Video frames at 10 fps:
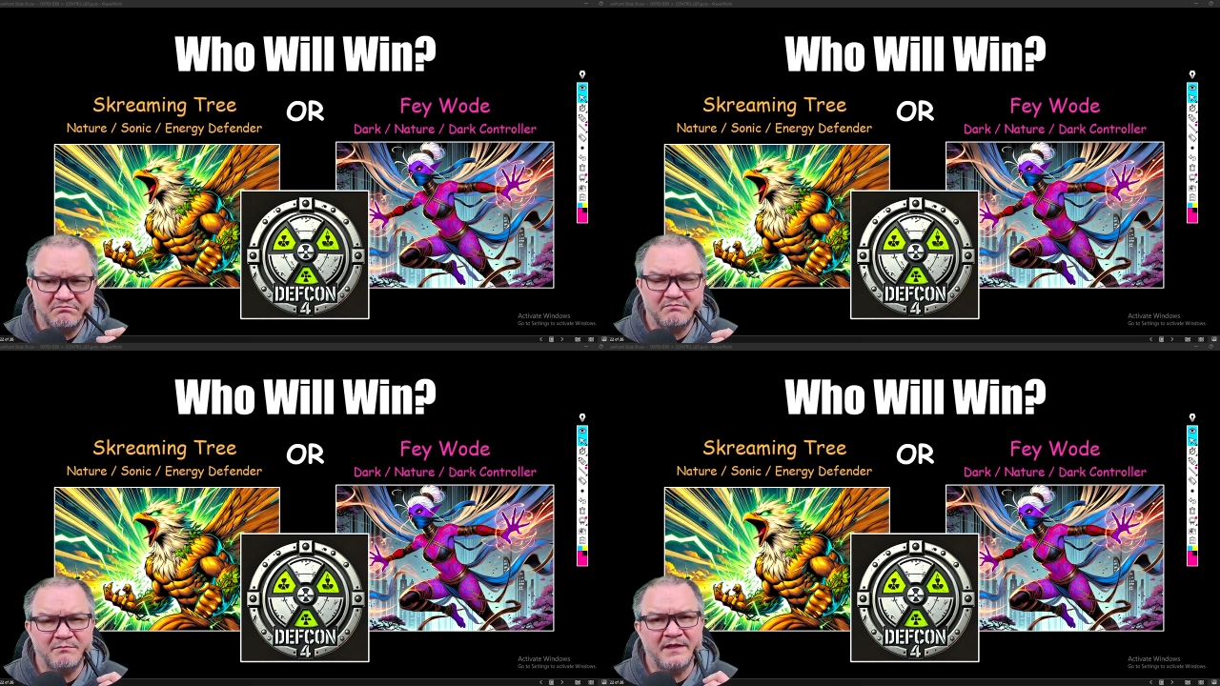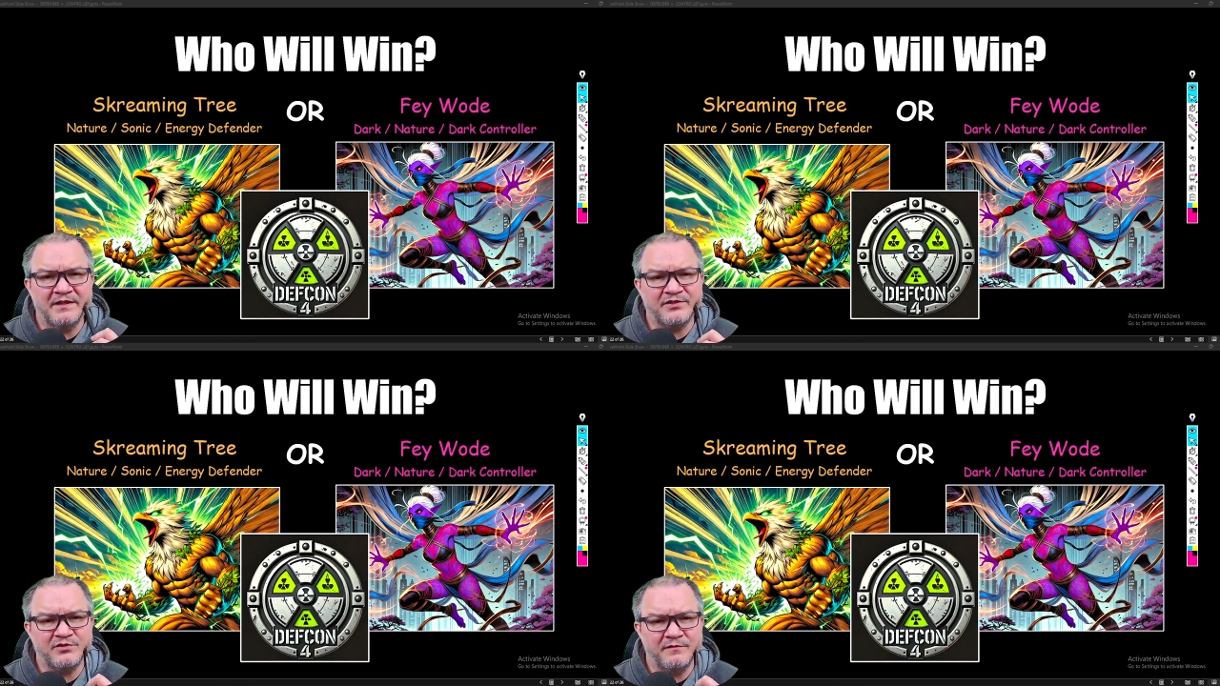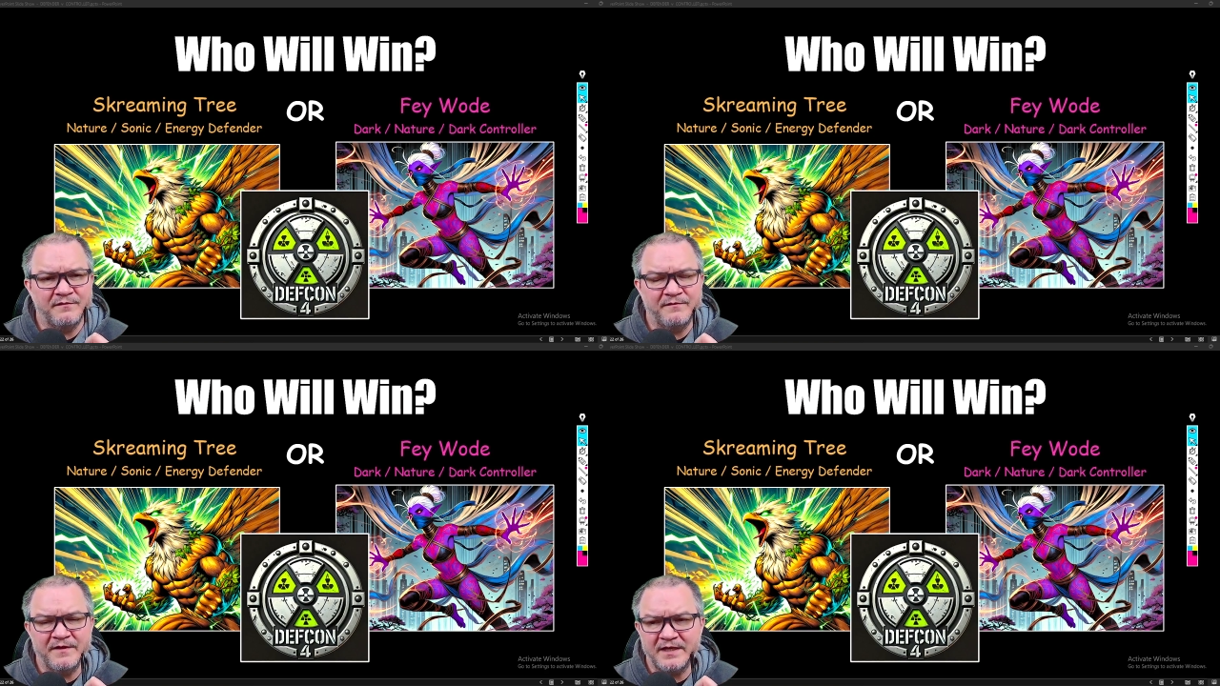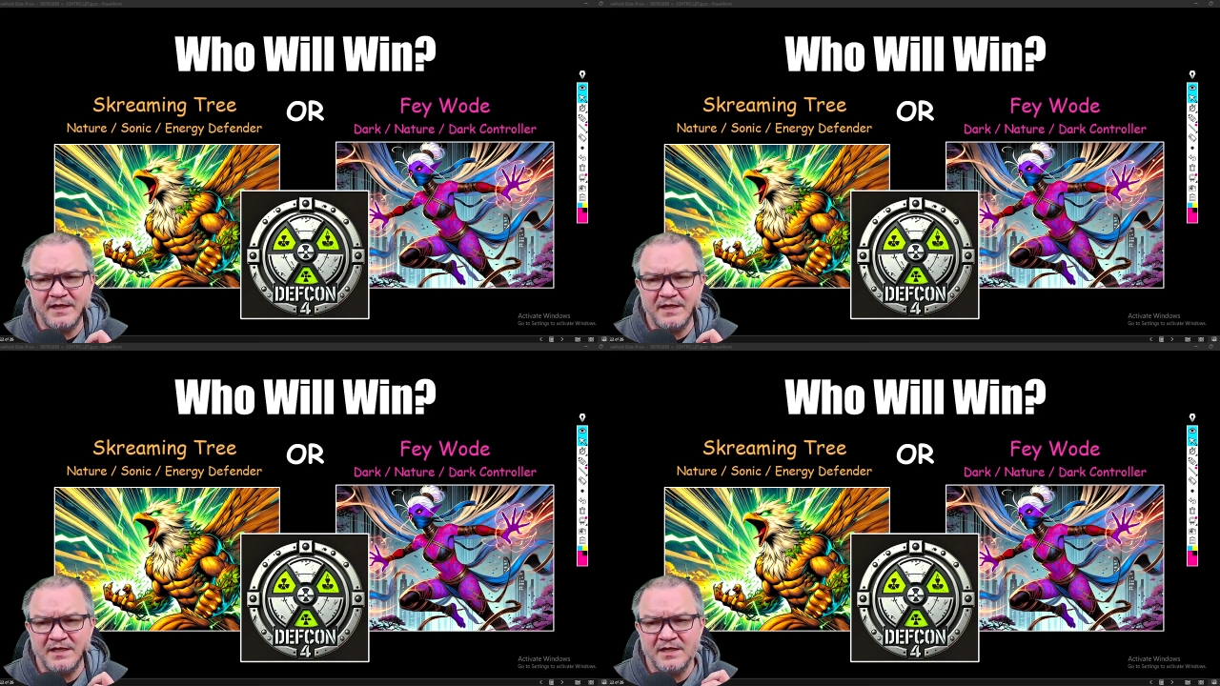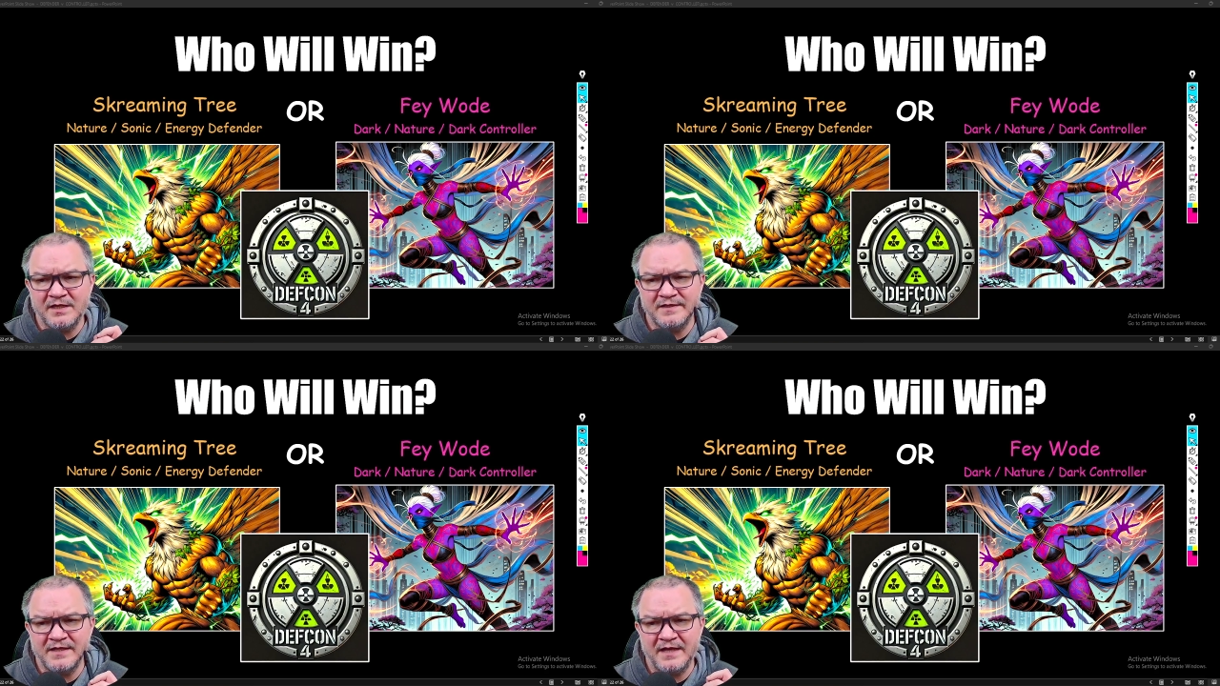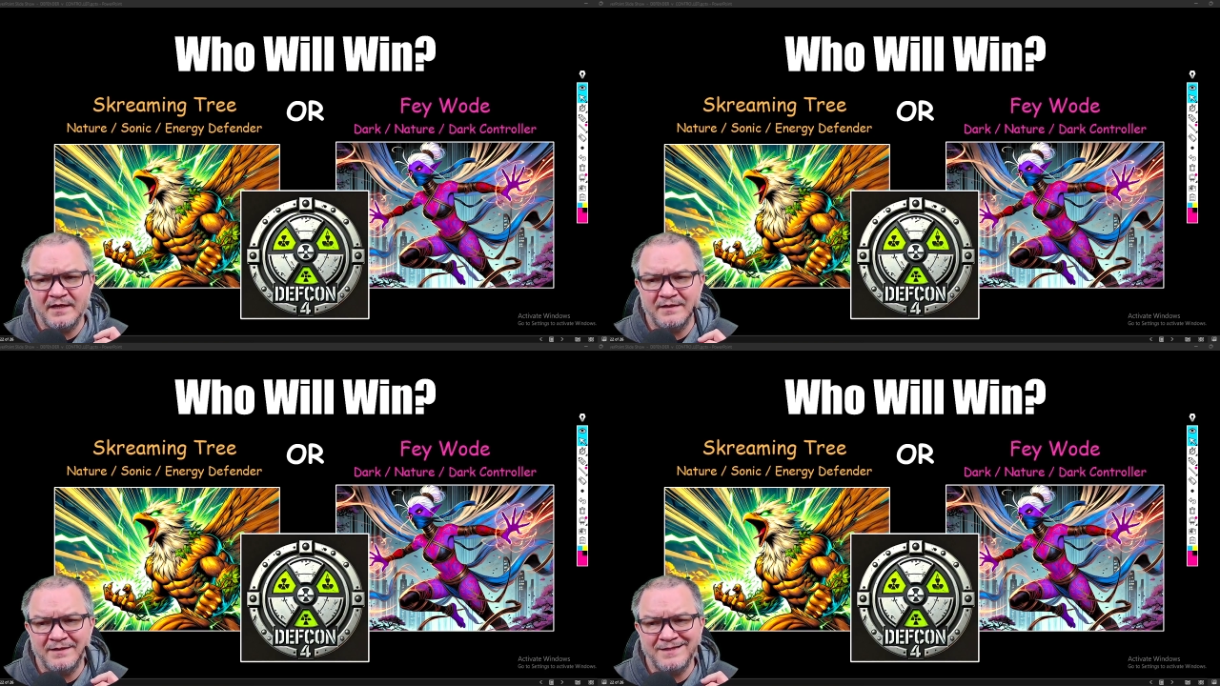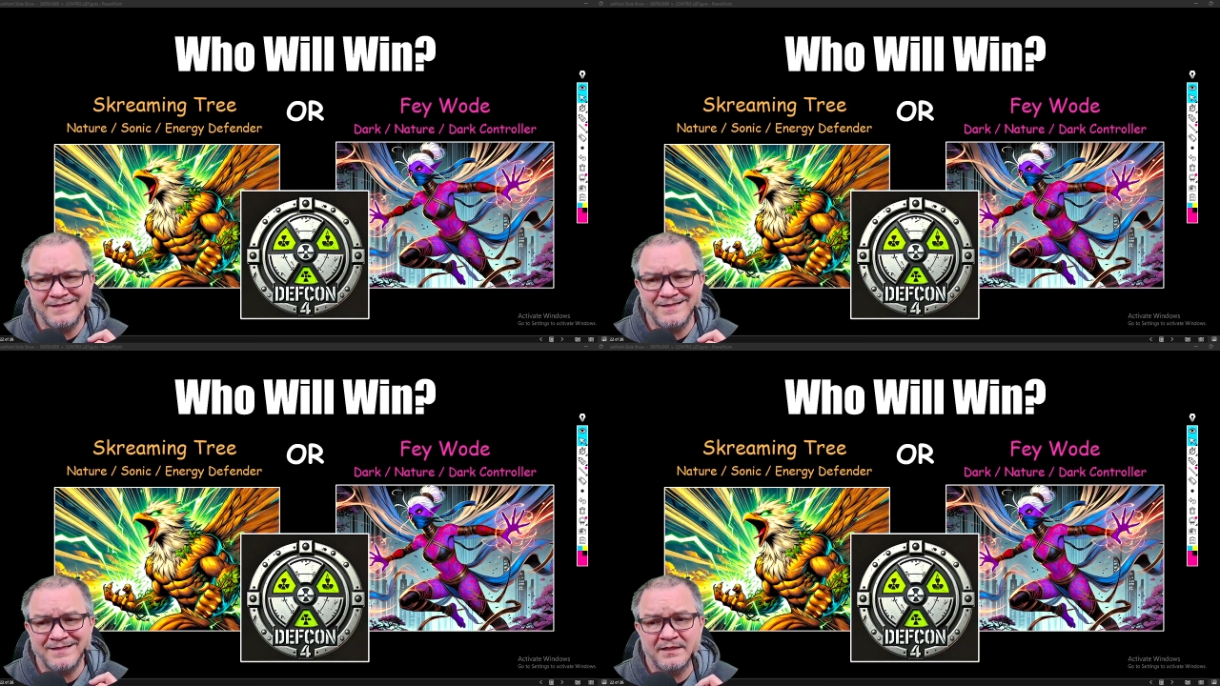my electrical affinity data isn't